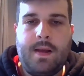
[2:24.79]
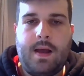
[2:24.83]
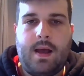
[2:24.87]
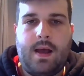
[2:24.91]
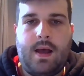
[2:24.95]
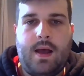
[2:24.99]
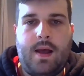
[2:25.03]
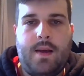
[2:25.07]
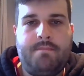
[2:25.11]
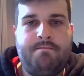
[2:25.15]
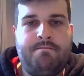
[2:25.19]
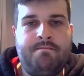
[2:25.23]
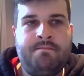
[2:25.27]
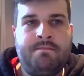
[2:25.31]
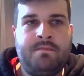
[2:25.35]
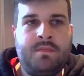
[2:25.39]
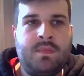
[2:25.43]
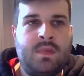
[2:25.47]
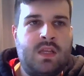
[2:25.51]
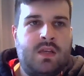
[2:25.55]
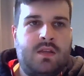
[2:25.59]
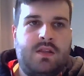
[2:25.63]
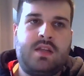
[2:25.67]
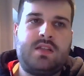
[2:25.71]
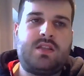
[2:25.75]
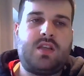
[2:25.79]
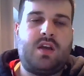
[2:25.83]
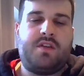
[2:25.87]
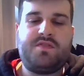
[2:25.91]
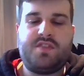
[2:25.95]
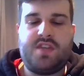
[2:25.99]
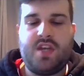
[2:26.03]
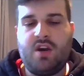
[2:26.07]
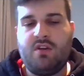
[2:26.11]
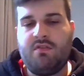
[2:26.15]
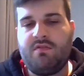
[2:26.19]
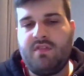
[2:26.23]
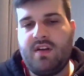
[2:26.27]
They
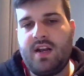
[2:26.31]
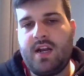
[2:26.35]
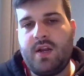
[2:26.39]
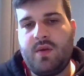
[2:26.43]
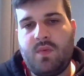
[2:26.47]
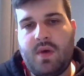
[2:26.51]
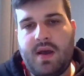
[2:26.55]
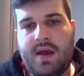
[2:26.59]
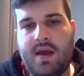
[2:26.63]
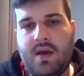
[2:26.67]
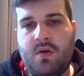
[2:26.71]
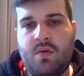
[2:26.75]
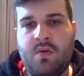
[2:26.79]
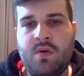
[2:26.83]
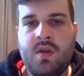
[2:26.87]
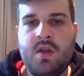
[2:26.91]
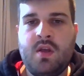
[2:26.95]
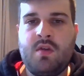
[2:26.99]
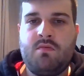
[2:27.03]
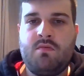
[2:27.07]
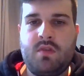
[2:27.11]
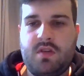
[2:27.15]
dovetail really well.